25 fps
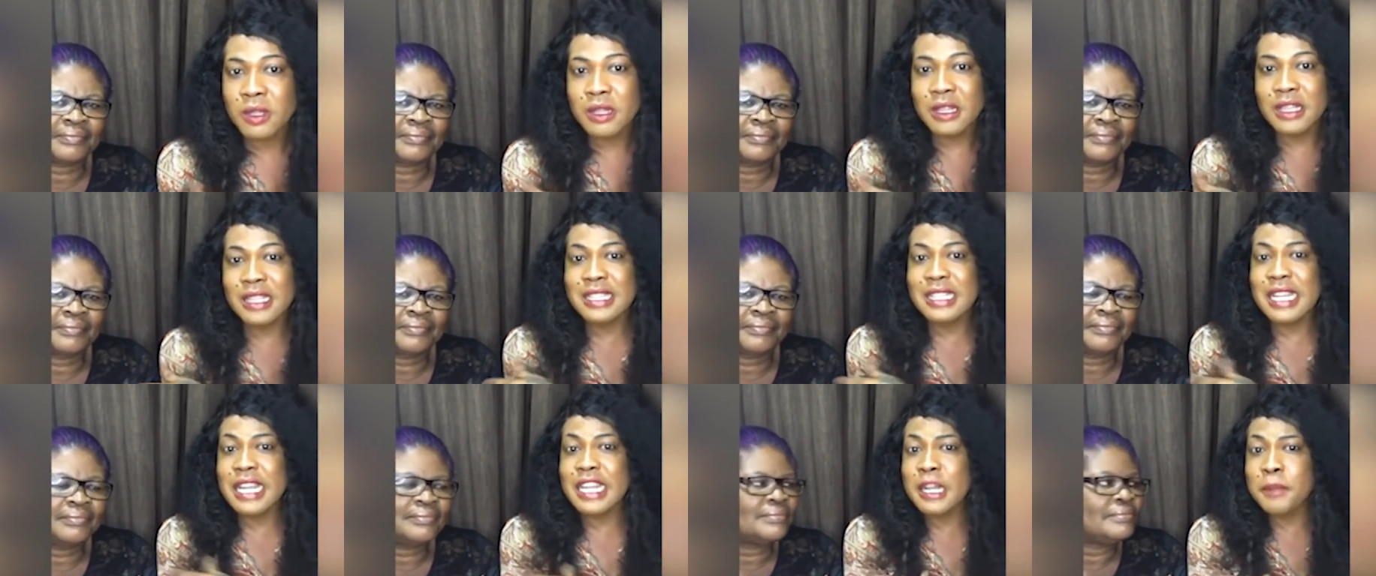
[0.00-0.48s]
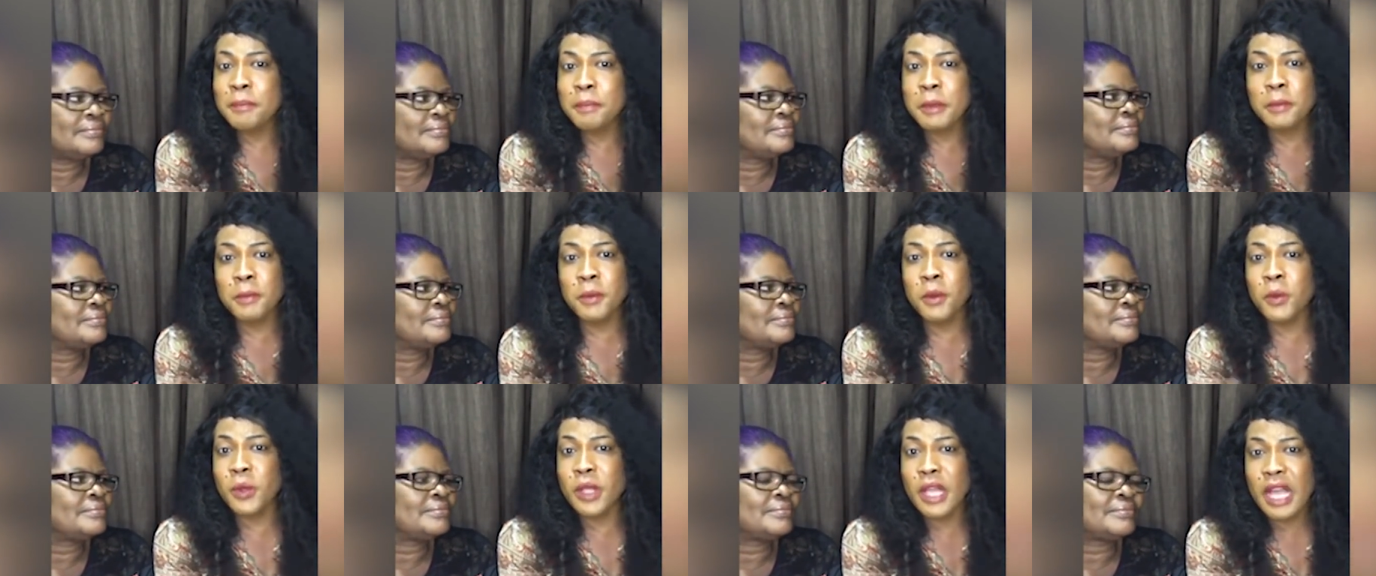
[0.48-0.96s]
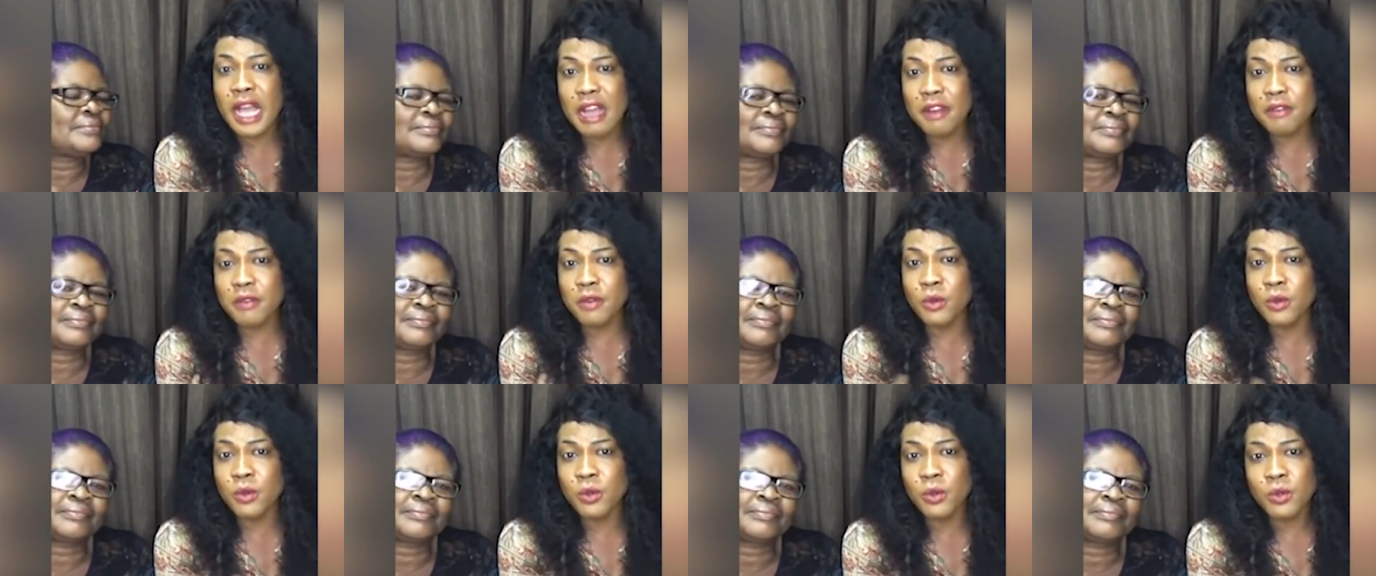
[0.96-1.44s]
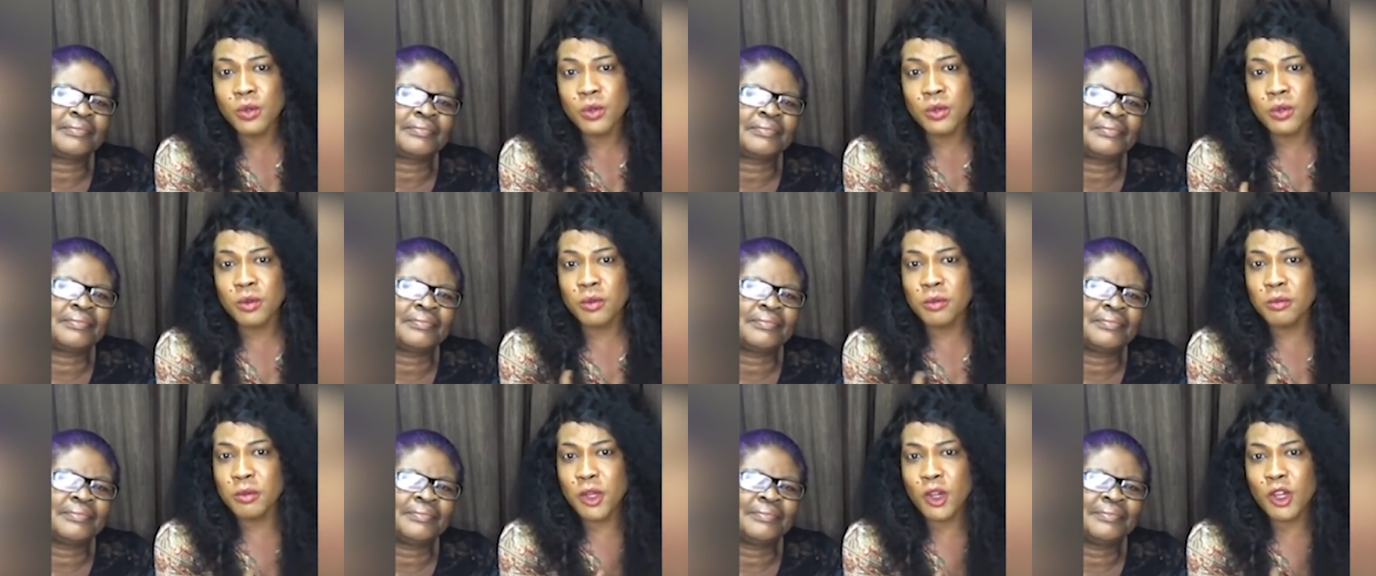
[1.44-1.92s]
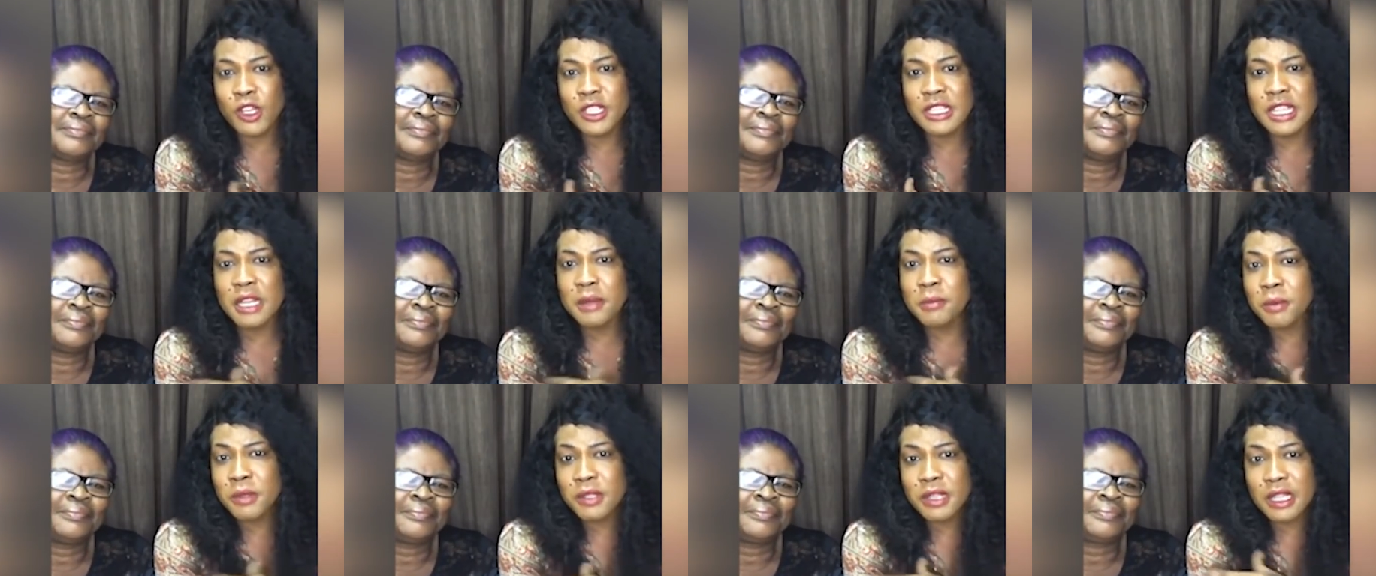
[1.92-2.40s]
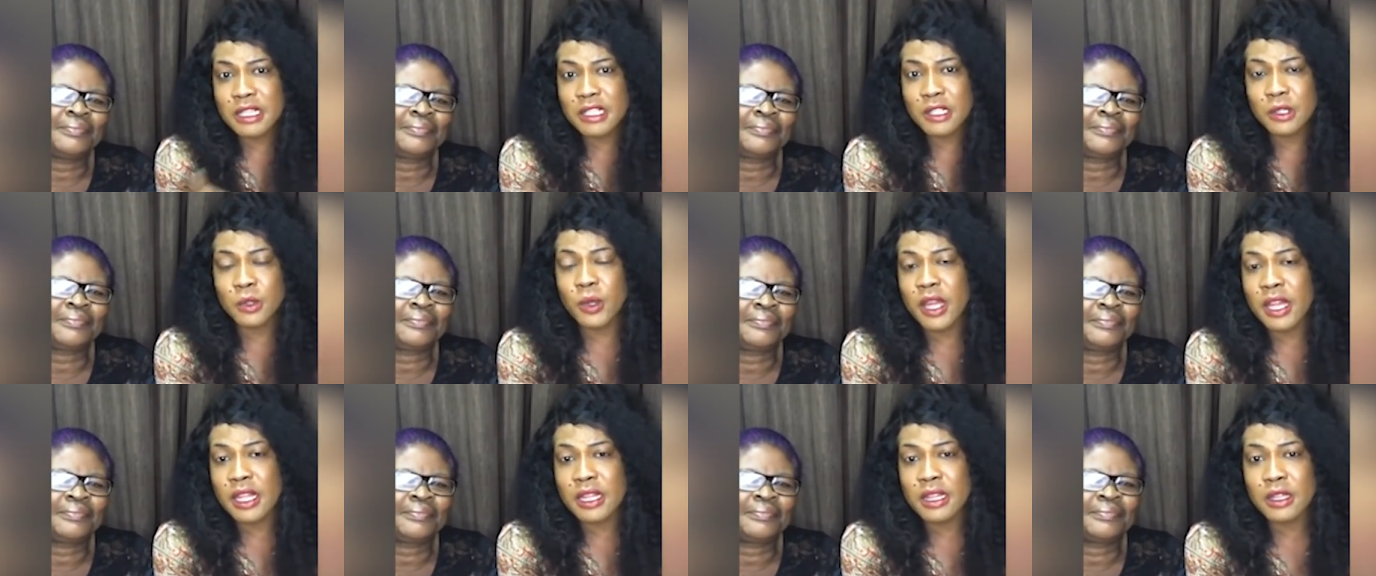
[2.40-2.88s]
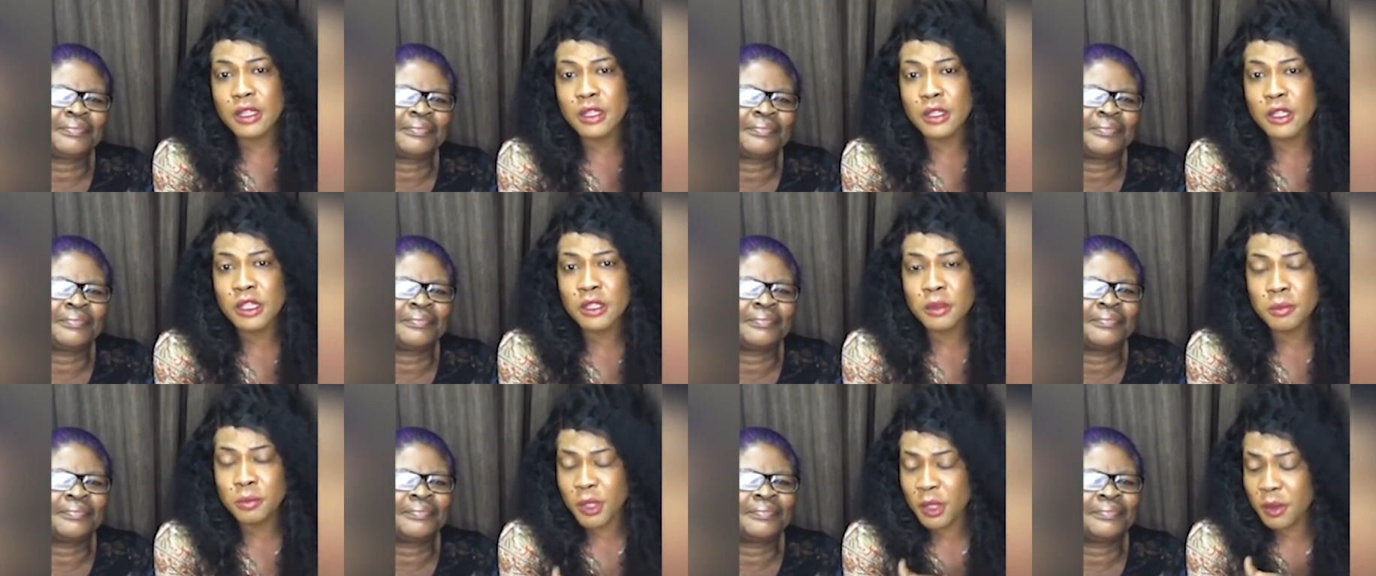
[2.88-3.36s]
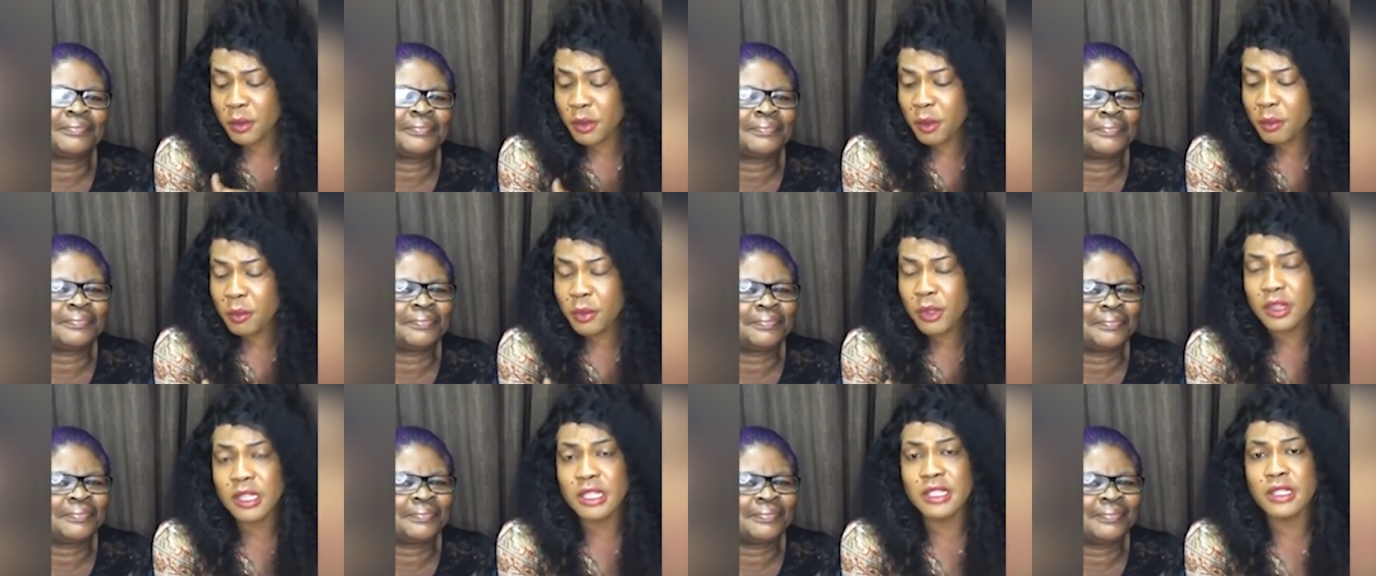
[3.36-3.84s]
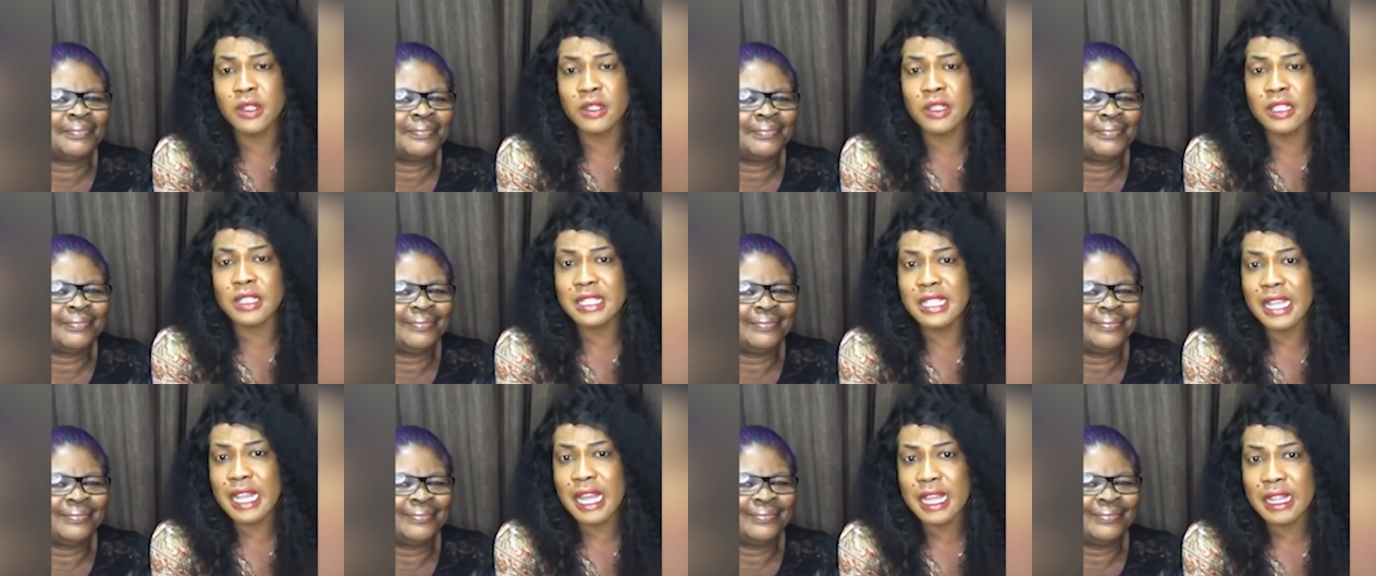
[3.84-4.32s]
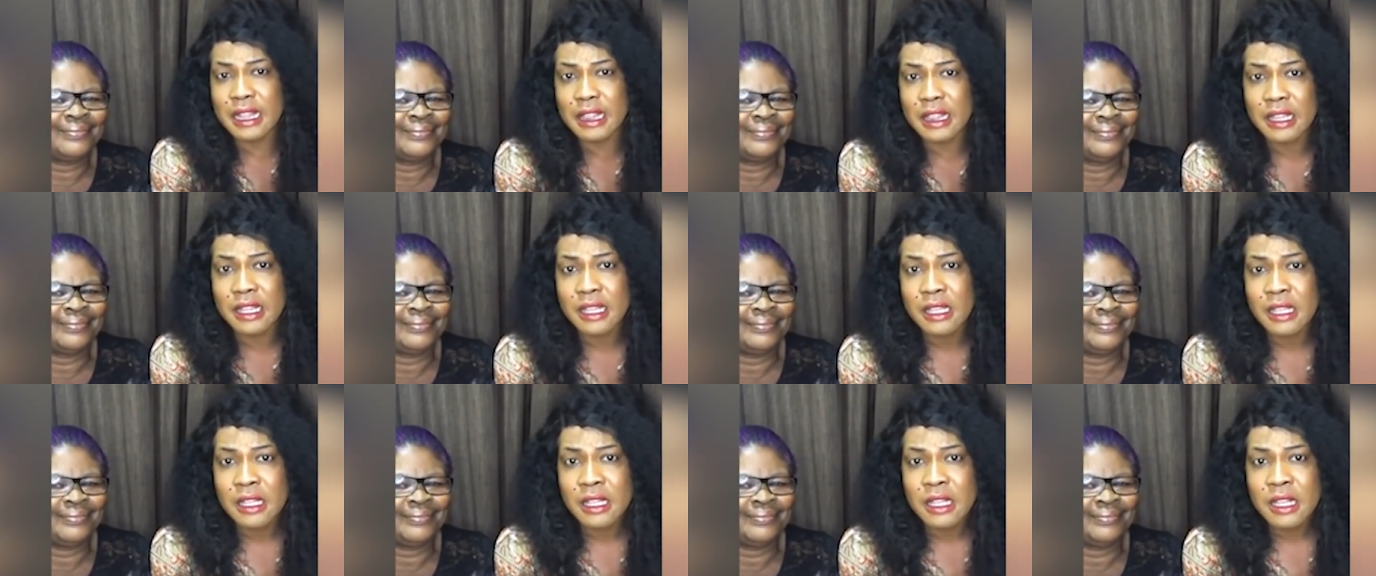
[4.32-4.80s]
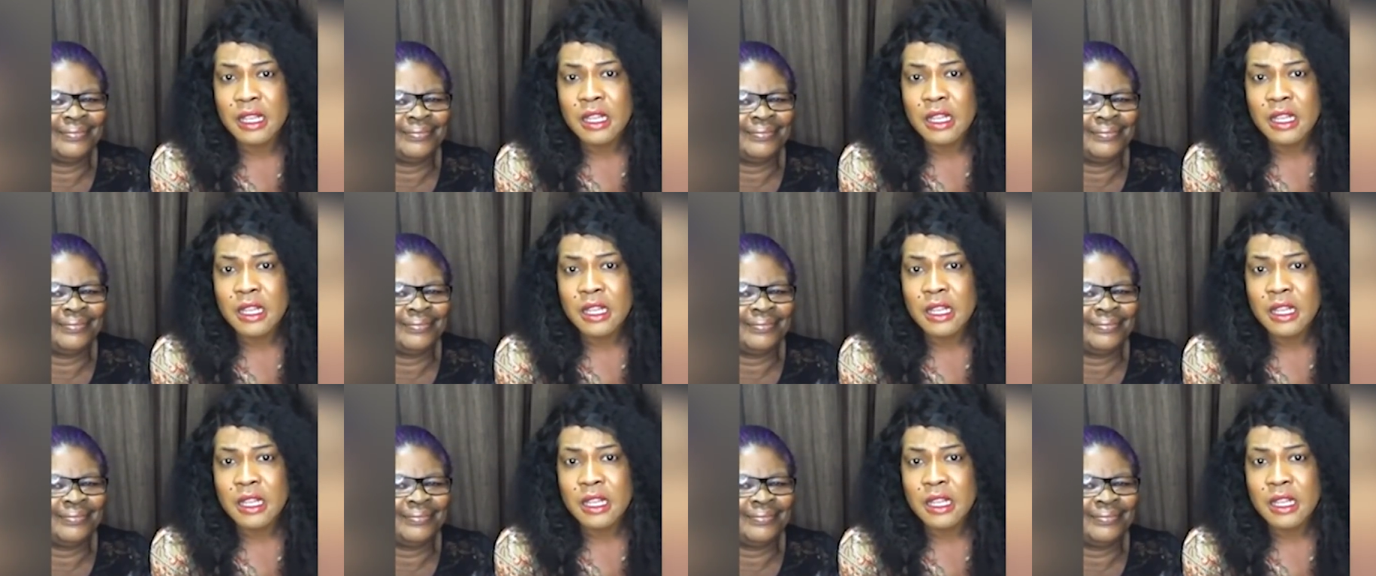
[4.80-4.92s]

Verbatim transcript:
Speaker 1: These are the people we have, because they brought us to earth. They brought us on this earth.